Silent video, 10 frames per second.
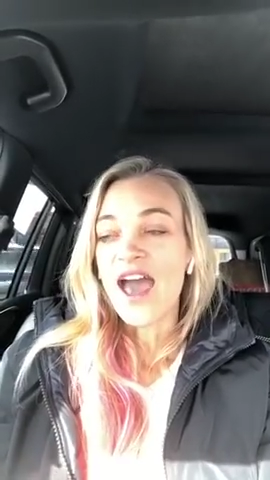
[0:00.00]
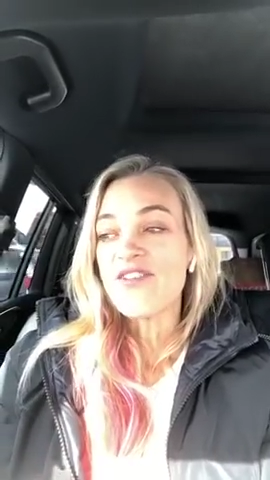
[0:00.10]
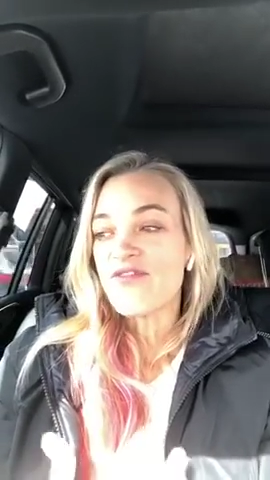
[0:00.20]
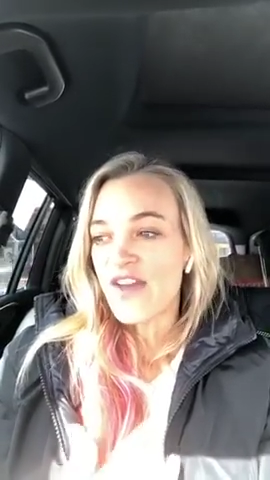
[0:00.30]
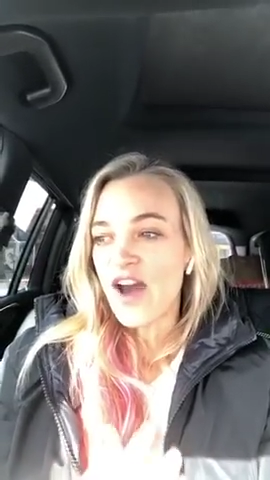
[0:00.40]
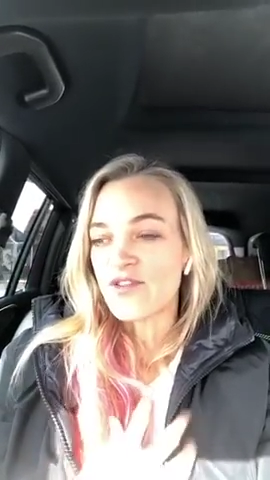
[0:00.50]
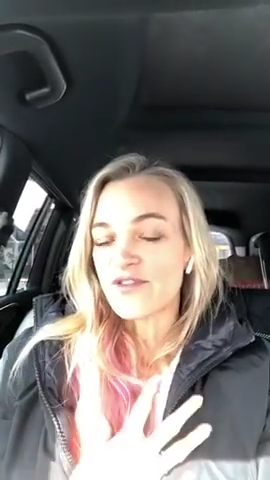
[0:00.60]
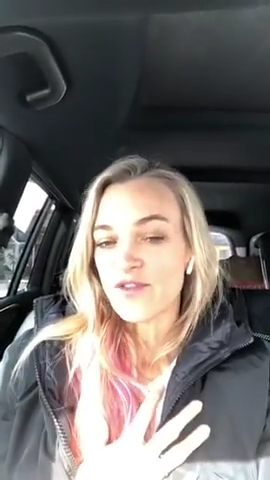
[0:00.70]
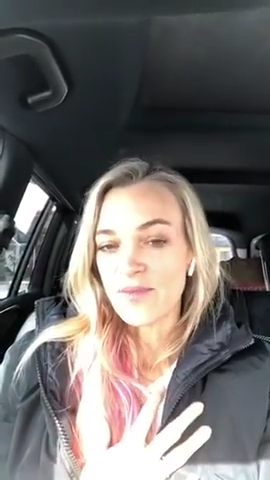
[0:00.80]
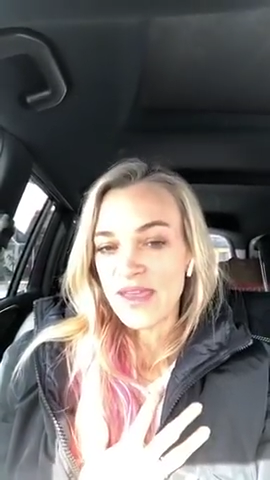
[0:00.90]
I've
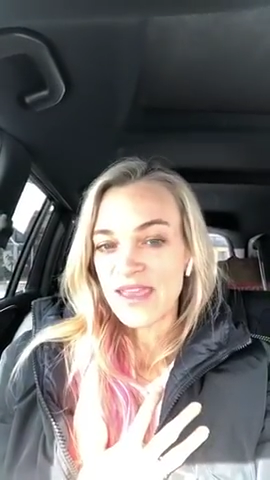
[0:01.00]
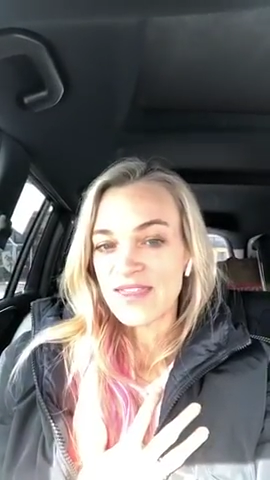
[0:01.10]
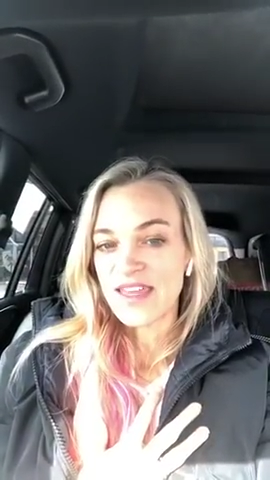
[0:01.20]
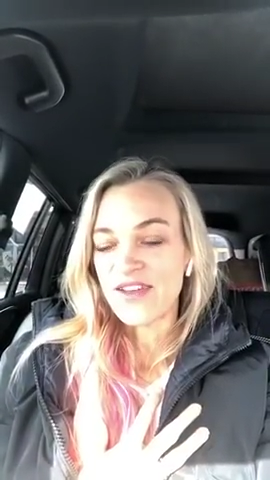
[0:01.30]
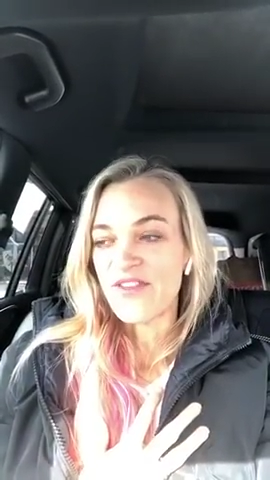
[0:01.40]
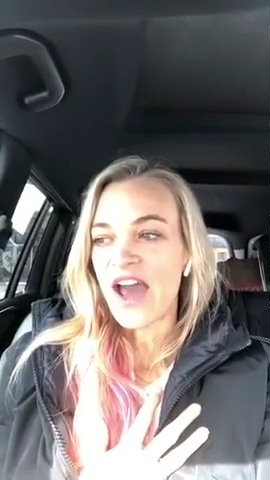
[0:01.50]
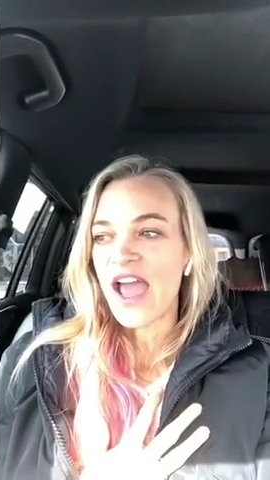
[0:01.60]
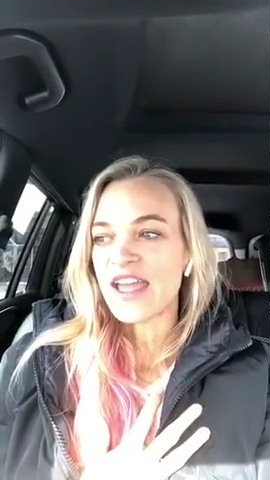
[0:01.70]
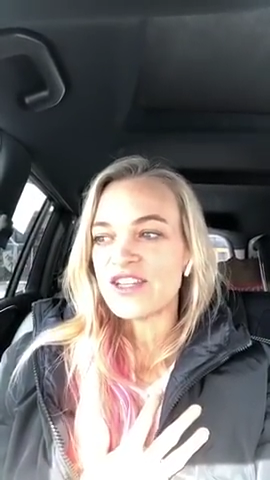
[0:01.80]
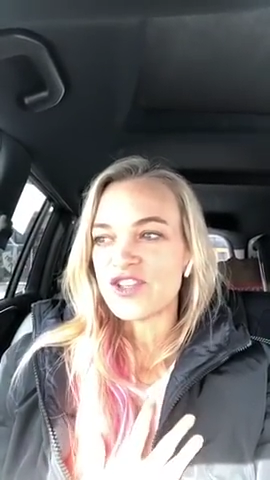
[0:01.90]
found for me that if
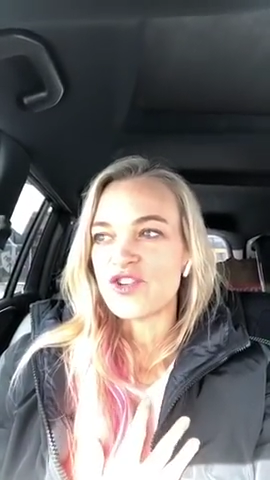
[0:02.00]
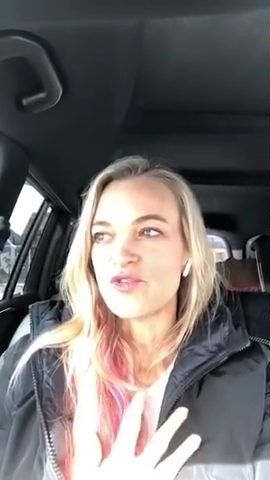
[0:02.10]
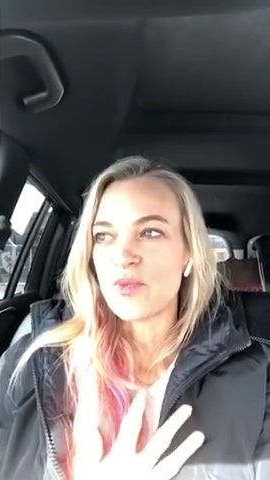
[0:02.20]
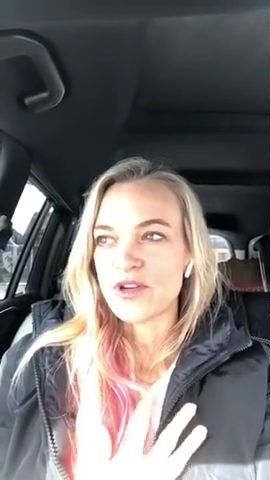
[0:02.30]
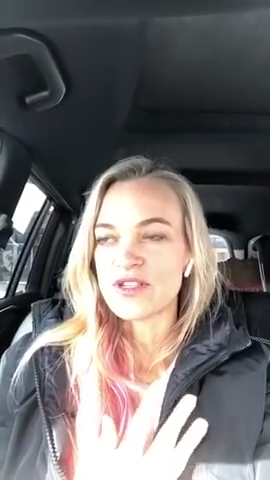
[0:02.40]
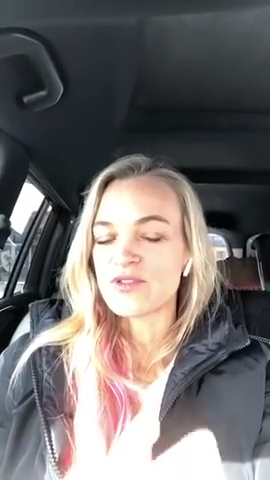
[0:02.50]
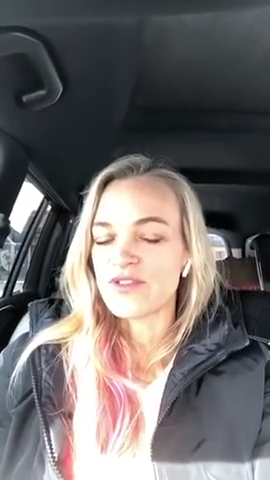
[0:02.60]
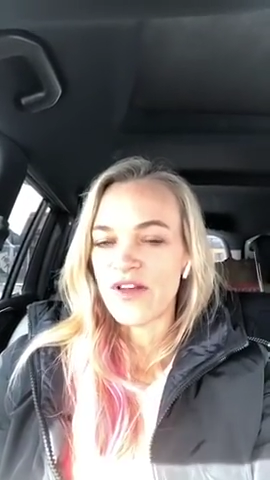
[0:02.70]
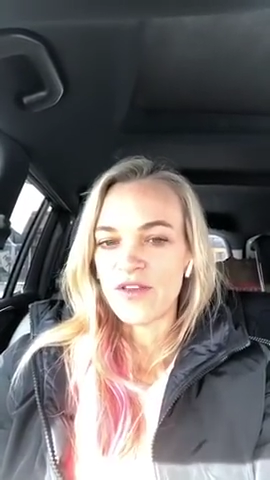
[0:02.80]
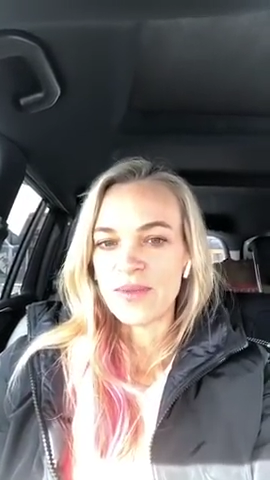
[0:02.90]
I do
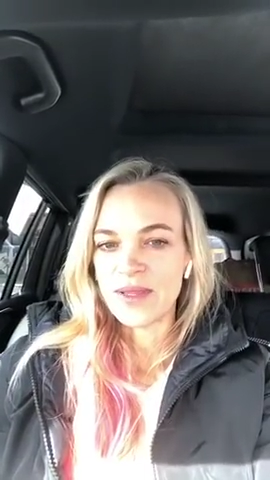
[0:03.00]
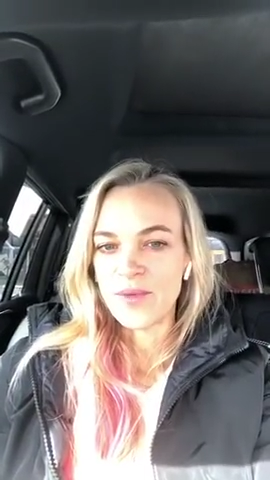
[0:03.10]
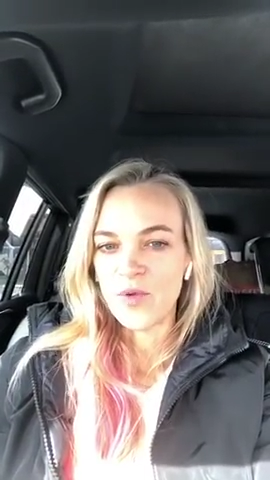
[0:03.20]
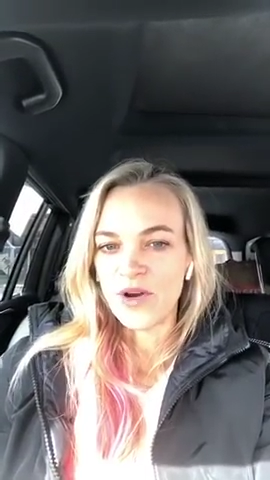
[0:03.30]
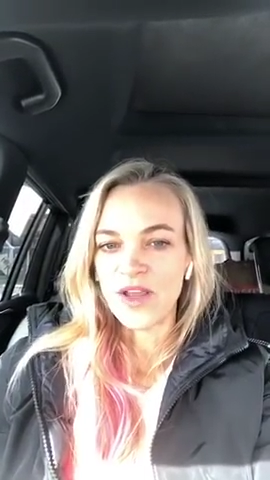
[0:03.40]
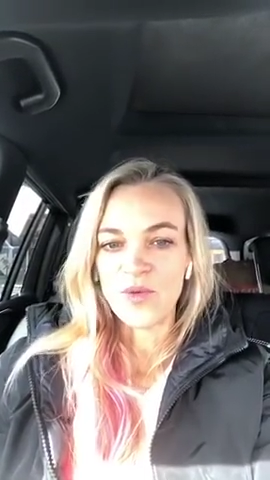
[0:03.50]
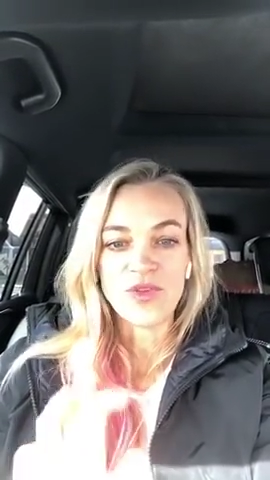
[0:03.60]
personal development in the morning